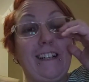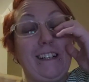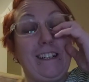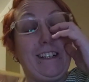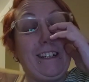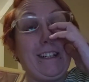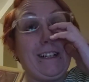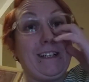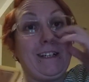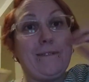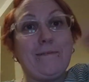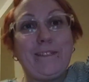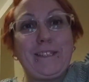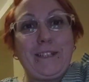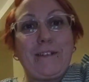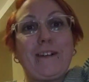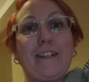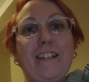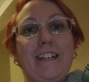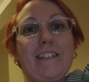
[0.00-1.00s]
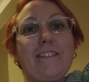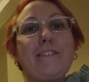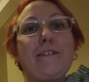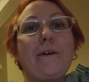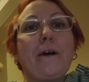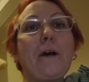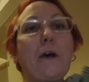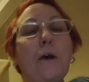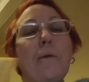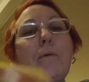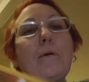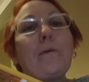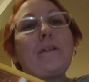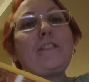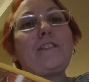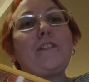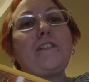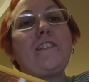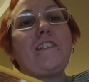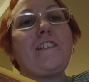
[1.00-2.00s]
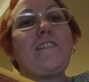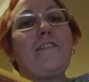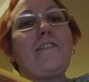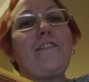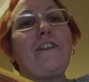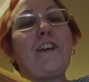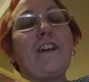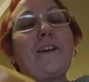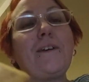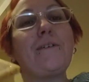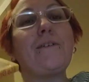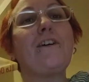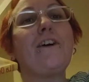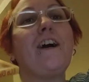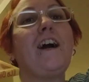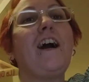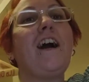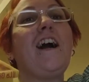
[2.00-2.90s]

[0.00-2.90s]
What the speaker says: Oh, I'm so excited. So I hope you enjoyed this review.